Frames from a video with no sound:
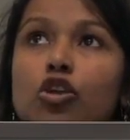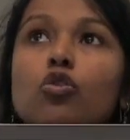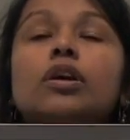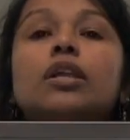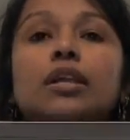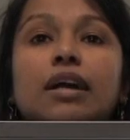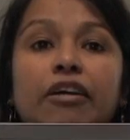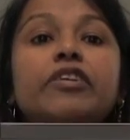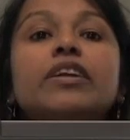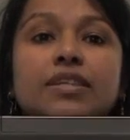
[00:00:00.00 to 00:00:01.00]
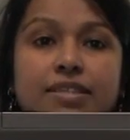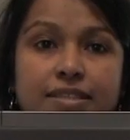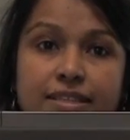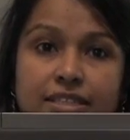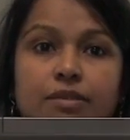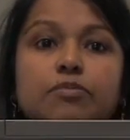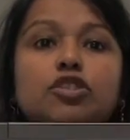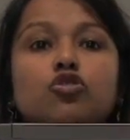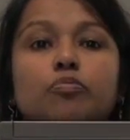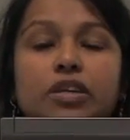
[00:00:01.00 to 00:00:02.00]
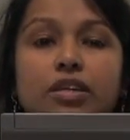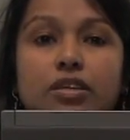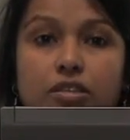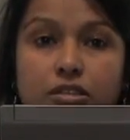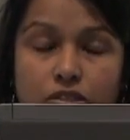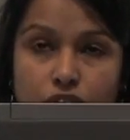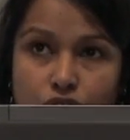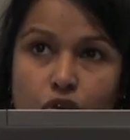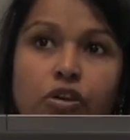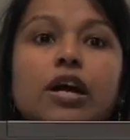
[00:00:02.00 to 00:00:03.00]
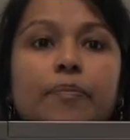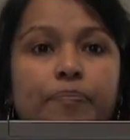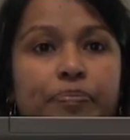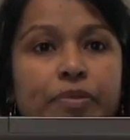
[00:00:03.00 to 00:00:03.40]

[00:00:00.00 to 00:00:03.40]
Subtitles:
local governance systems to be stronger.